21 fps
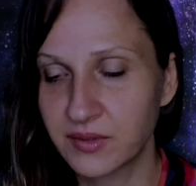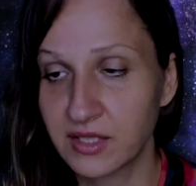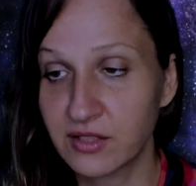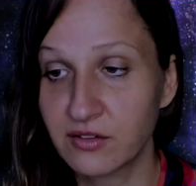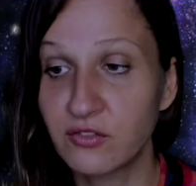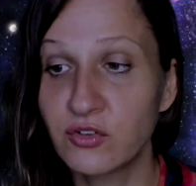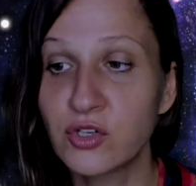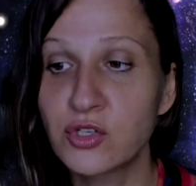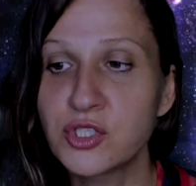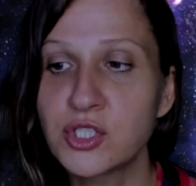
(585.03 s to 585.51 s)

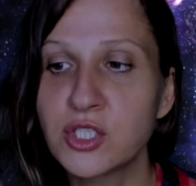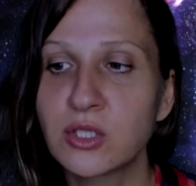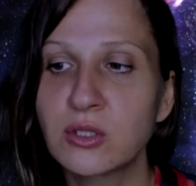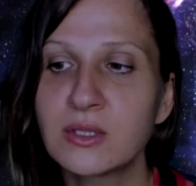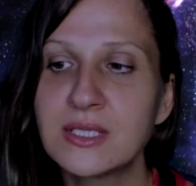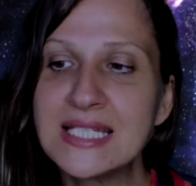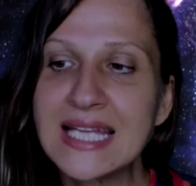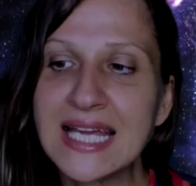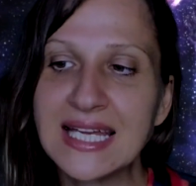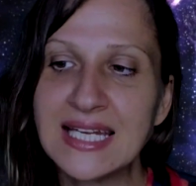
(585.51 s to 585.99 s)
Virtual
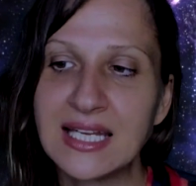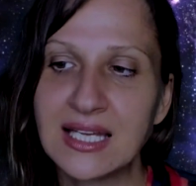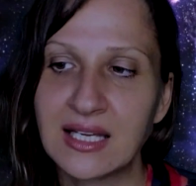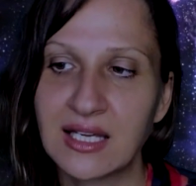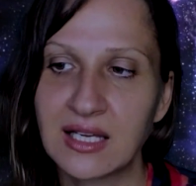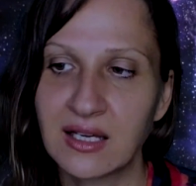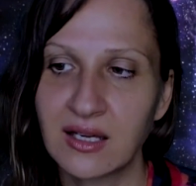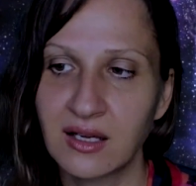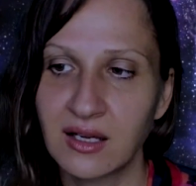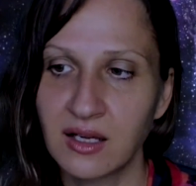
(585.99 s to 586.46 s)

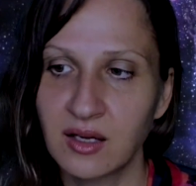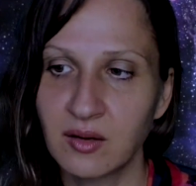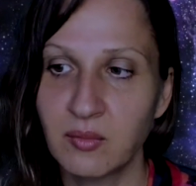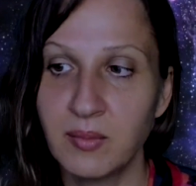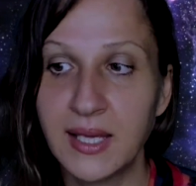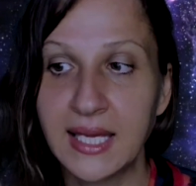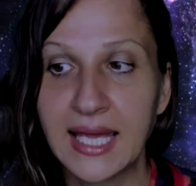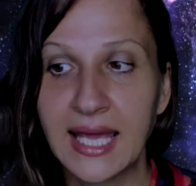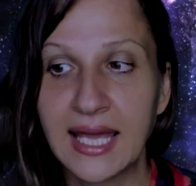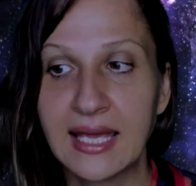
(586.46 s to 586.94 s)
dating
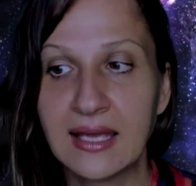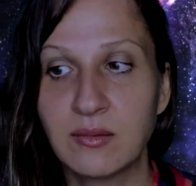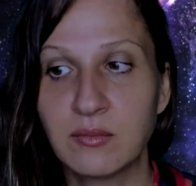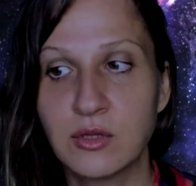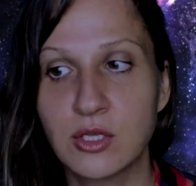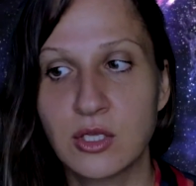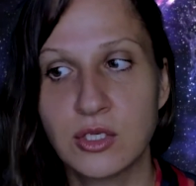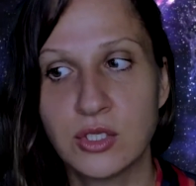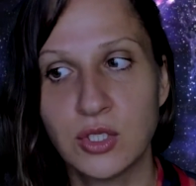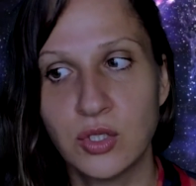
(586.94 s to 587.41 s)
became
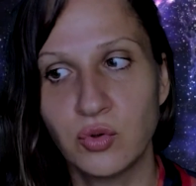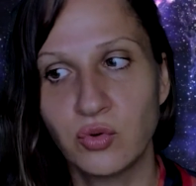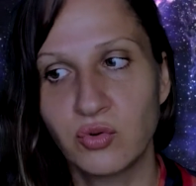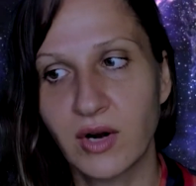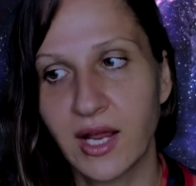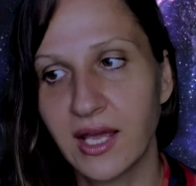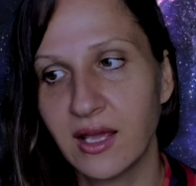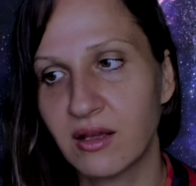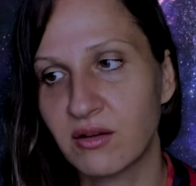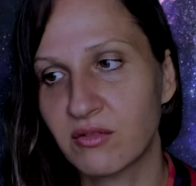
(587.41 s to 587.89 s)
the new
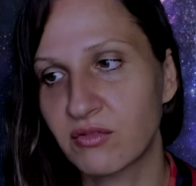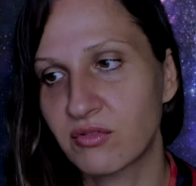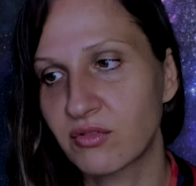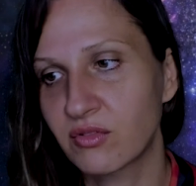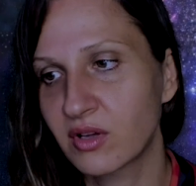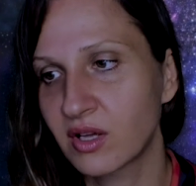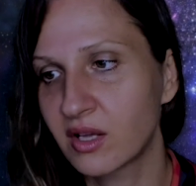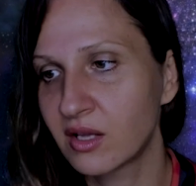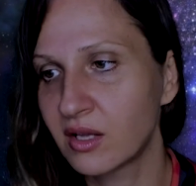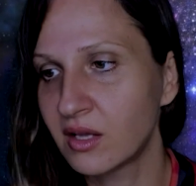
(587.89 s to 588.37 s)
rave,
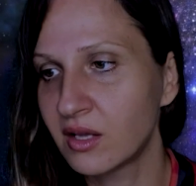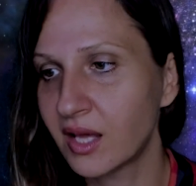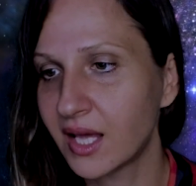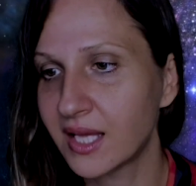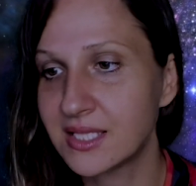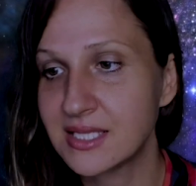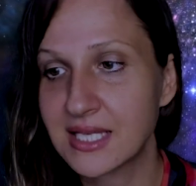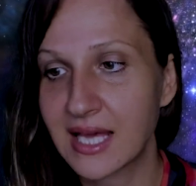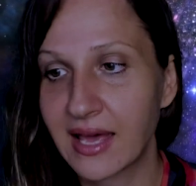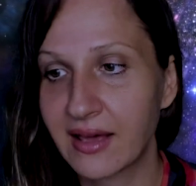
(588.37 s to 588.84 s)

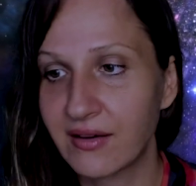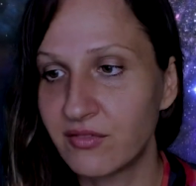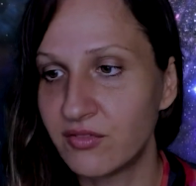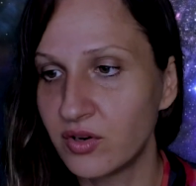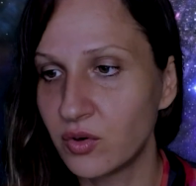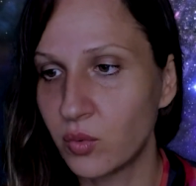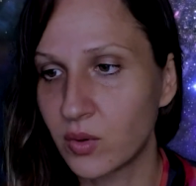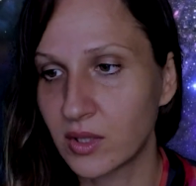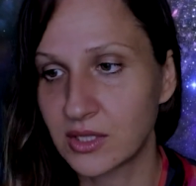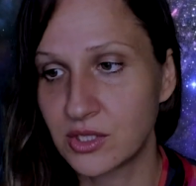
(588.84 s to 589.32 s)
and
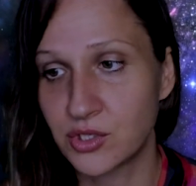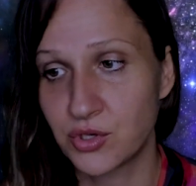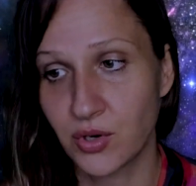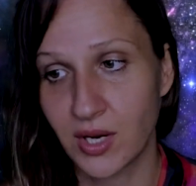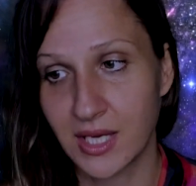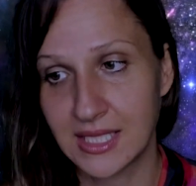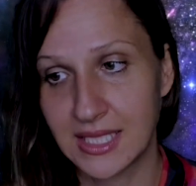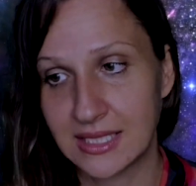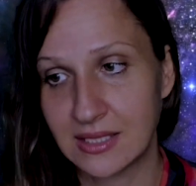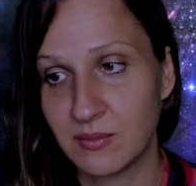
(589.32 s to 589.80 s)
everyone
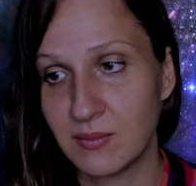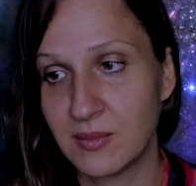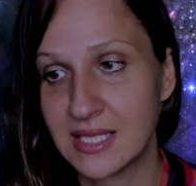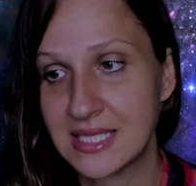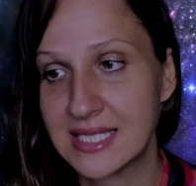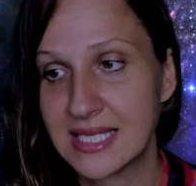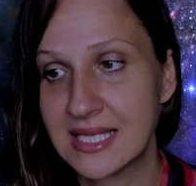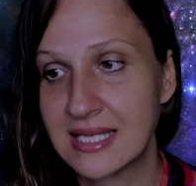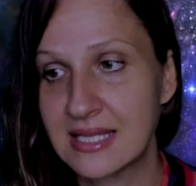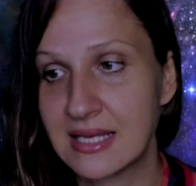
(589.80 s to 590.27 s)
dreaded
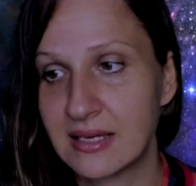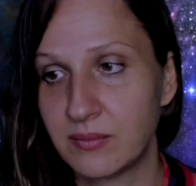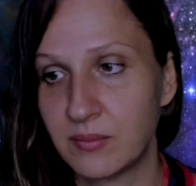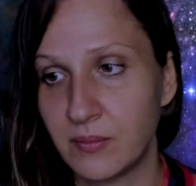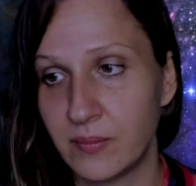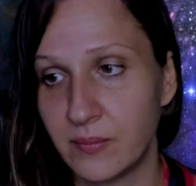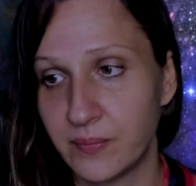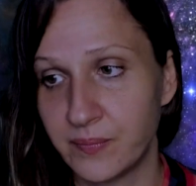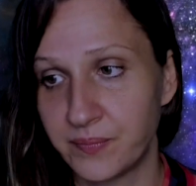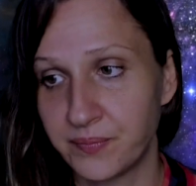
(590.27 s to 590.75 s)
missing them.